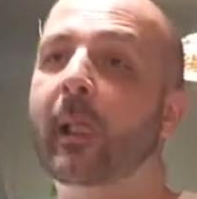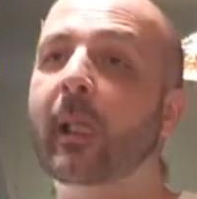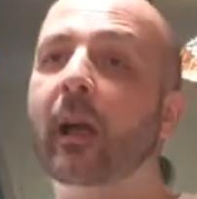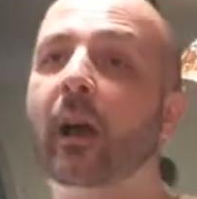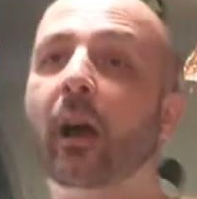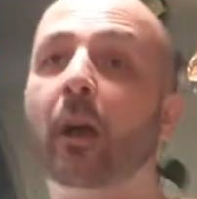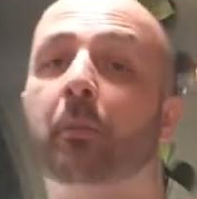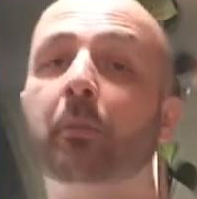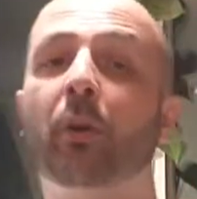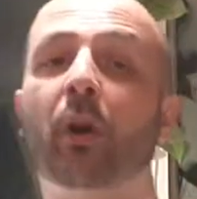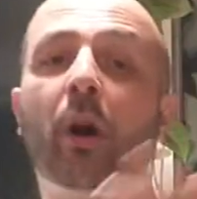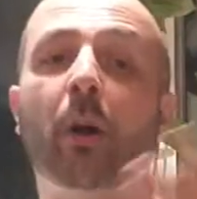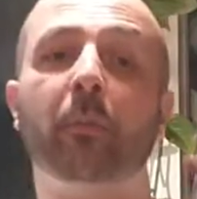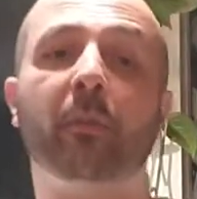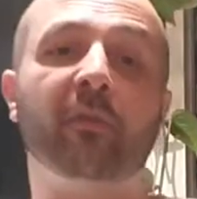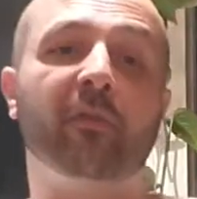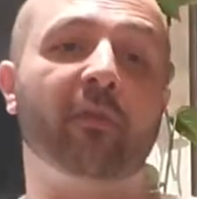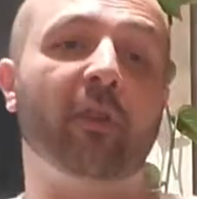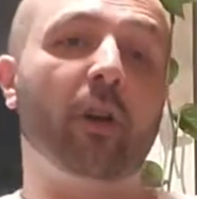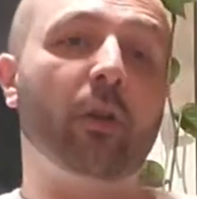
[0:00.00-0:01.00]
I put up
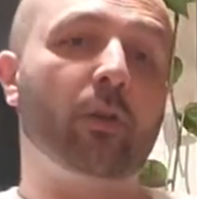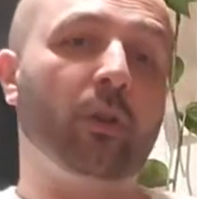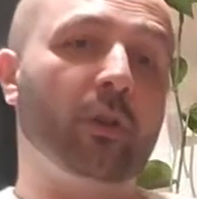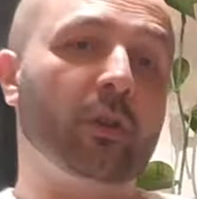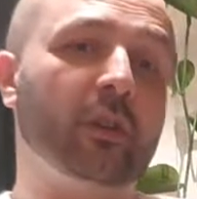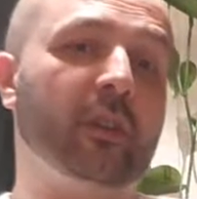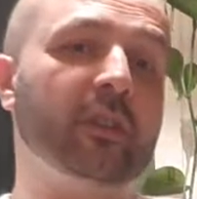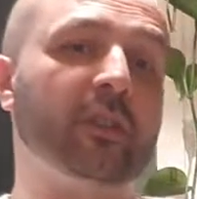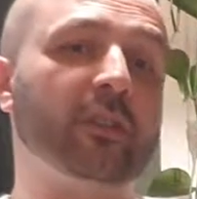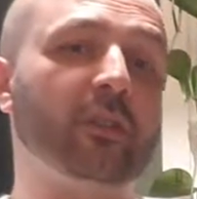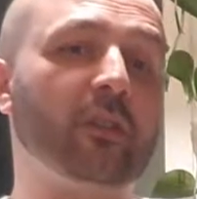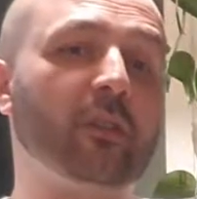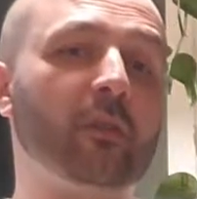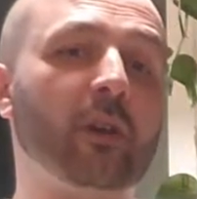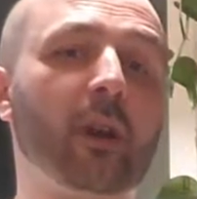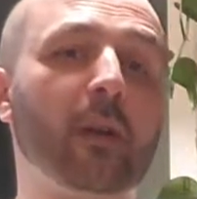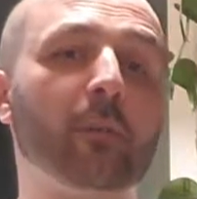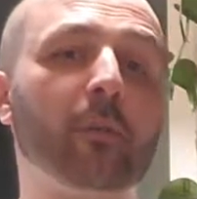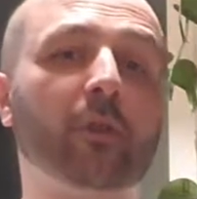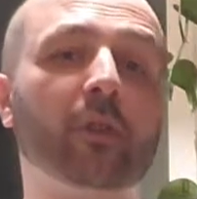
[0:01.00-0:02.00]
a vote on
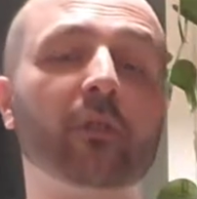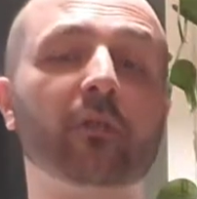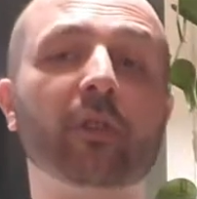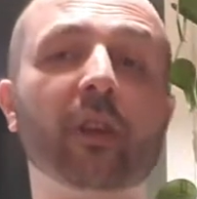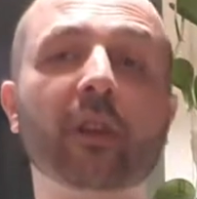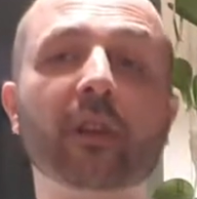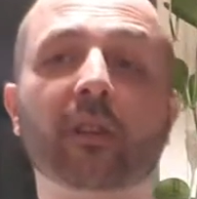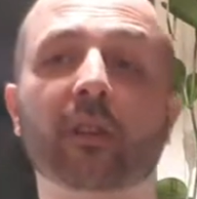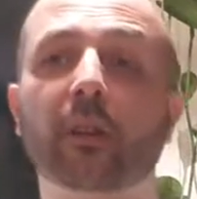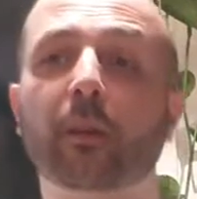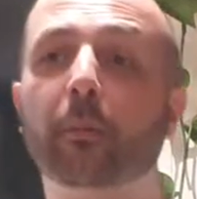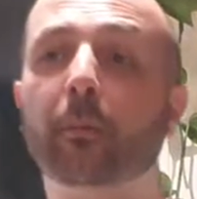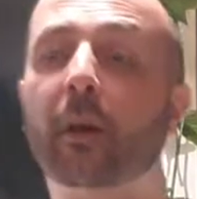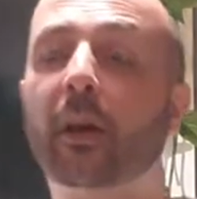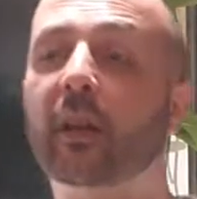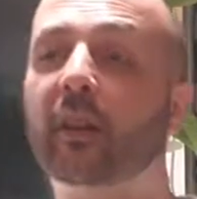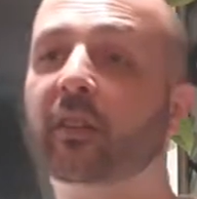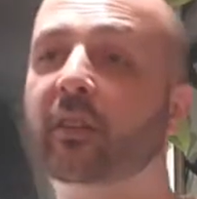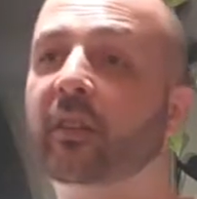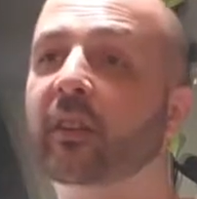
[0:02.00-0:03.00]
Instagram on a regular
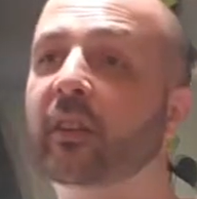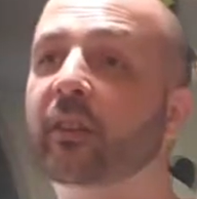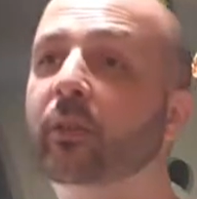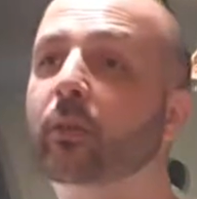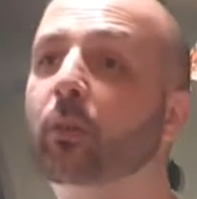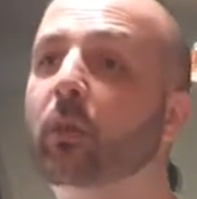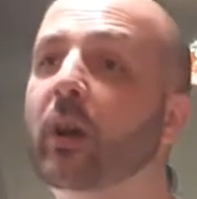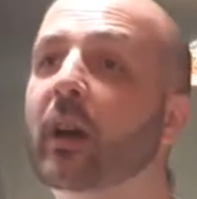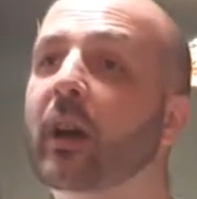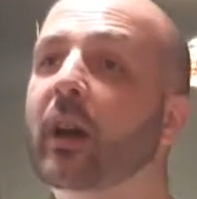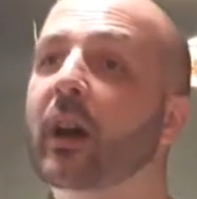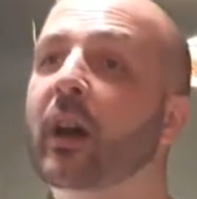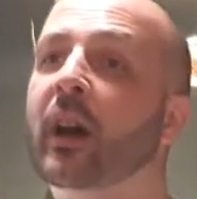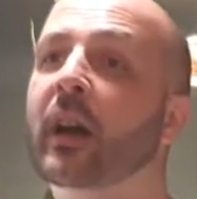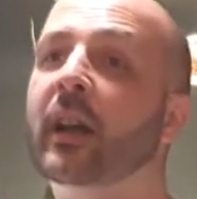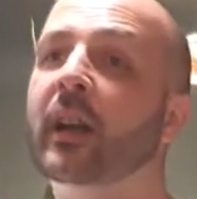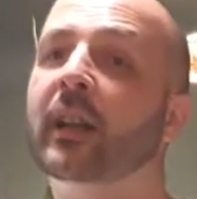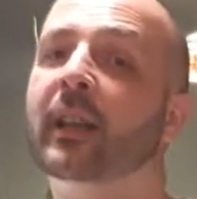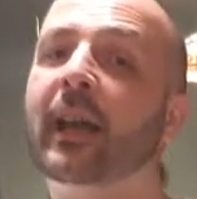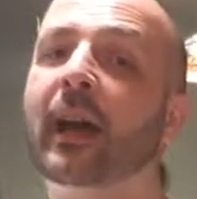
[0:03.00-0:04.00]
basis where I
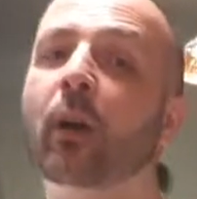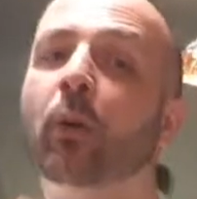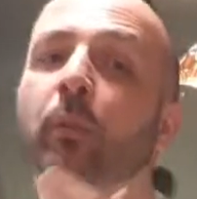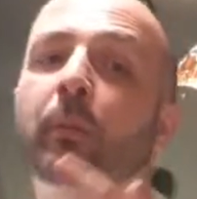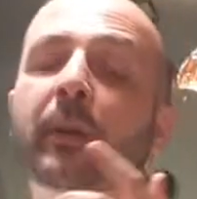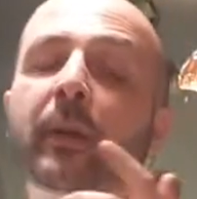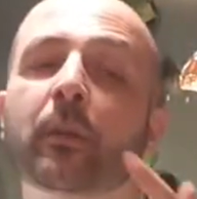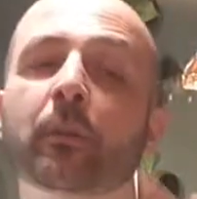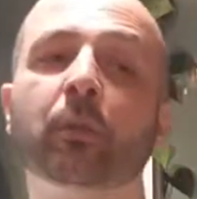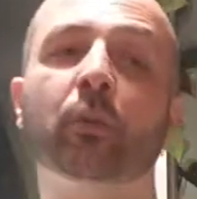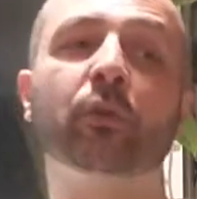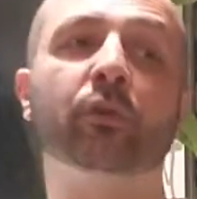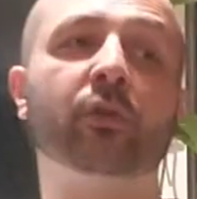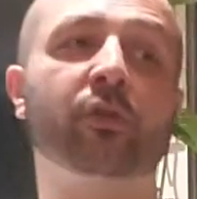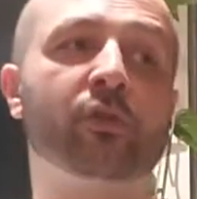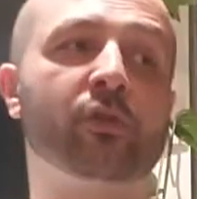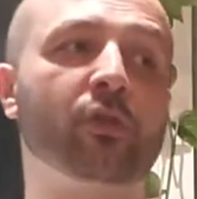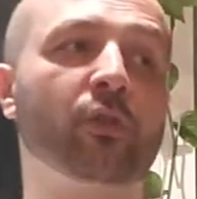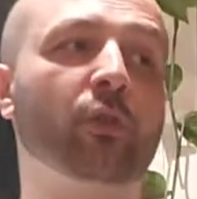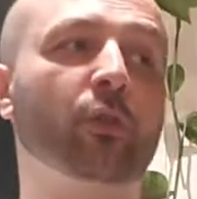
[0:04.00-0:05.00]
allow people to
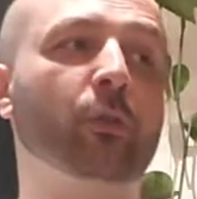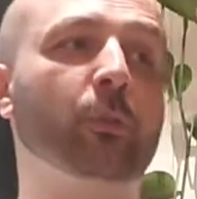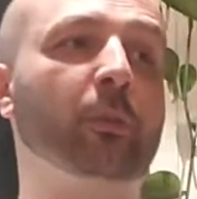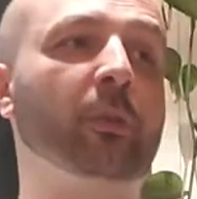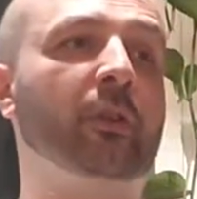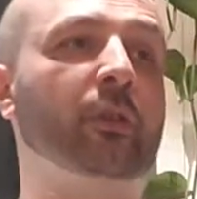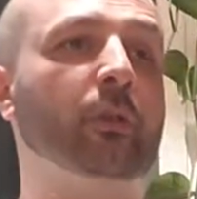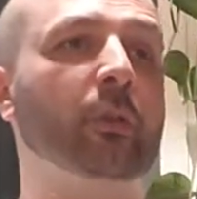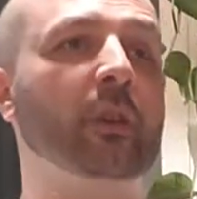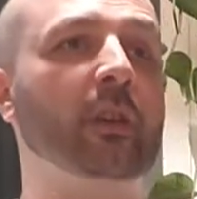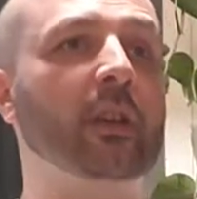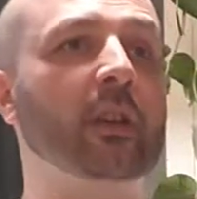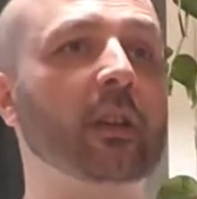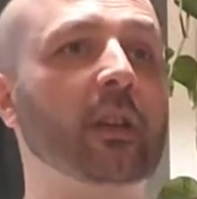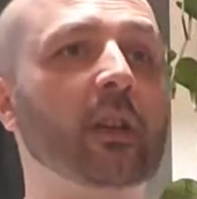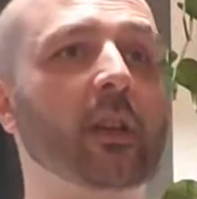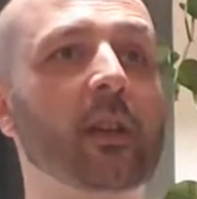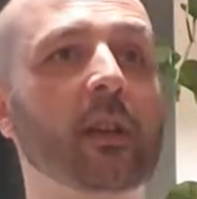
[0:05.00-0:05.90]
choose between